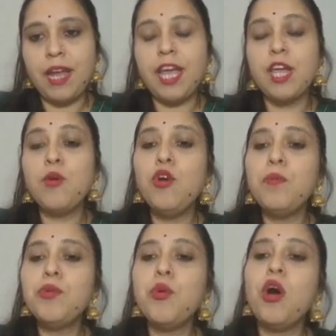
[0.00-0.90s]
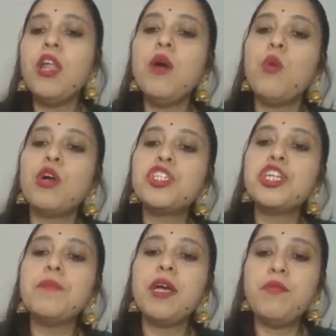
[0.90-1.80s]
And I hope you all are
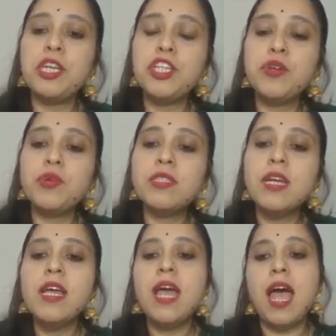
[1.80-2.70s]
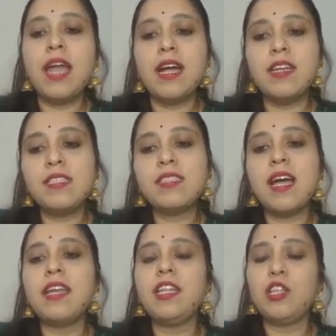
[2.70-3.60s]
watching my videos and
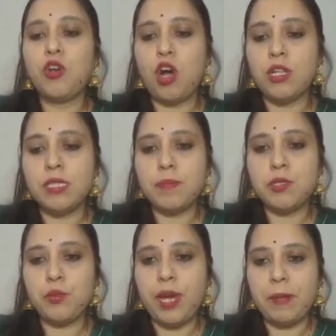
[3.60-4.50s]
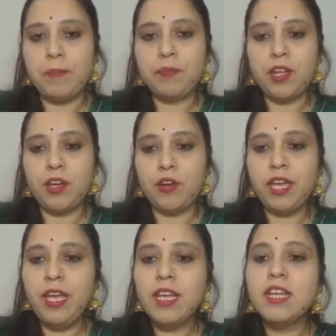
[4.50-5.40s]
understanding the concept well.
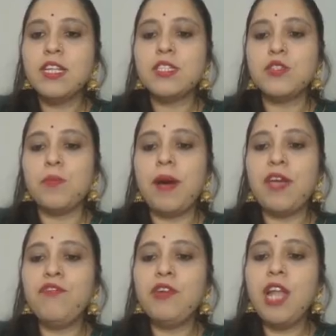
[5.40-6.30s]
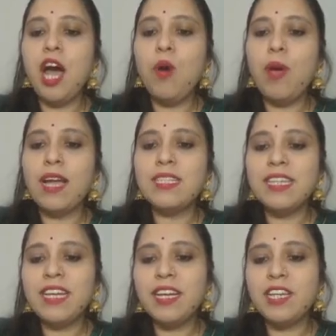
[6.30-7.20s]
Okay. So bye for now and
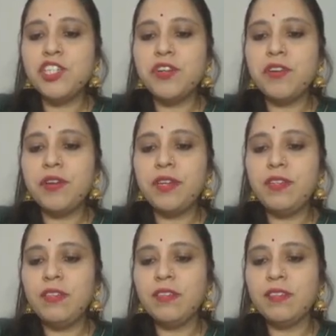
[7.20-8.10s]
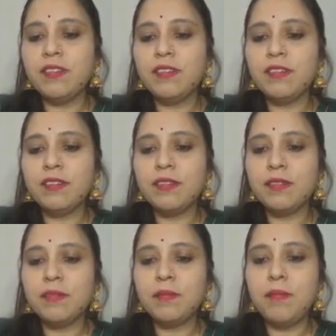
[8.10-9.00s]
take care children.
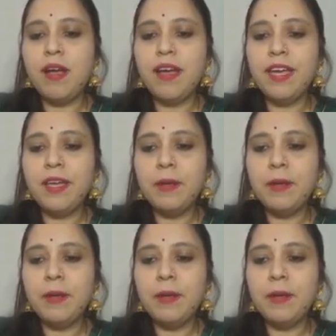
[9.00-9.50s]
Bye.